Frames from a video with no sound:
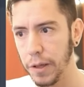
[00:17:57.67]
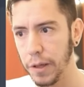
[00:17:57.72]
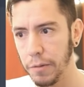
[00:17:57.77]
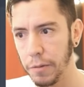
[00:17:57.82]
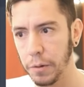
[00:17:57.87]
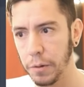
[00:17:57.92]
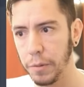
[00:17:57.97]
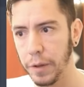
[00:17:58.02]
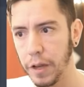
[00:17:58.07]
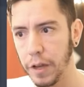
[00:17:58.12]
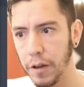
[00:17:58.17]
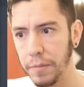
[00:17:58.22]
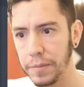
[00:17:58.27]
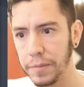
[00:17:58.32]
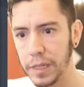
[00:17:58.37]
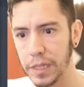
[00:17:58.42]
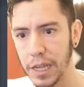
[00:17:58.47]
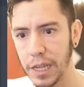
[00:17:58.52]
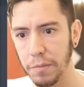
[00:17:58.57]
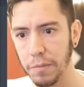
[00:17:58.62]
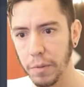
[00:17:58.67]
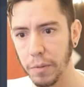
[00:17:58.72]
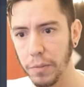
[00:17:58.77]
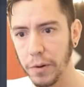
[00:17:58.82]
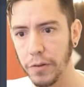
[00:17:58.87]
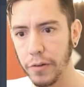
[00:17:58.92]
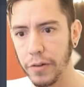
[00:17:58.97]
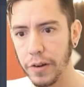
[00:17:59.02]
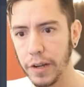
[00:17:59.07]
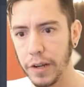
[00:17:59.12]
It will become the same
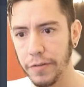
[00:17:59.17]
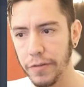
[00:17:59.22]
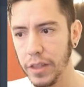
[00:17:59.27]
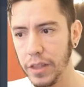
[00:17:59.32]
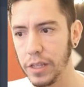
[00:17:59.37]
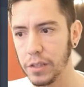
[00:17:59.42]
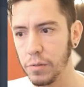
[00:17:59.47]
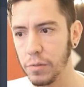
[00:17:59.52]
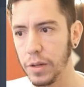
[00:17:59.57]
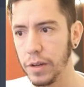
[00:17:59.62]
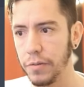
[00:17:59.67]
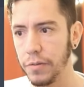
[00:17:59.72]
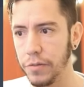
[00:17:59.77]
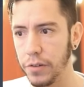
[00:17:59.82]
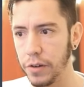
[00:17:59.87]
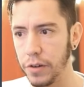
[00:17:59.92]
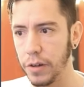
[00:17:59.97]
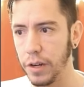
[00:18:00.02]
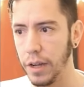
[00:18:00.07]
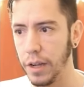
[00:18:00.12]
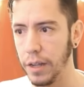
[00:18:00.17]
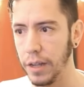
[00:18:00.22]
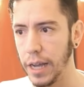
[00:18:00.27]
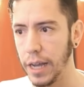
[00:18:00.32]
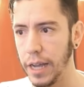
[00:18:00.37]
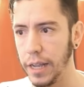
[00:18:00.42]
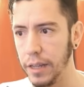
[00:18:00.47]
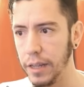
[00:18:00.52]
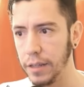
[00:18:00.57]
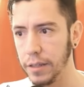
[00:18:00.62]
popover as this one for
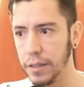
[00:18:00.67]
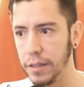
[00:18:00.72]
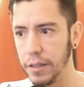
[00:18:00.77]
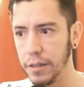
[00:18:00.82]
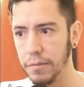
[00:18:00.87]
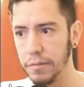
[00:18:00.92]
hiding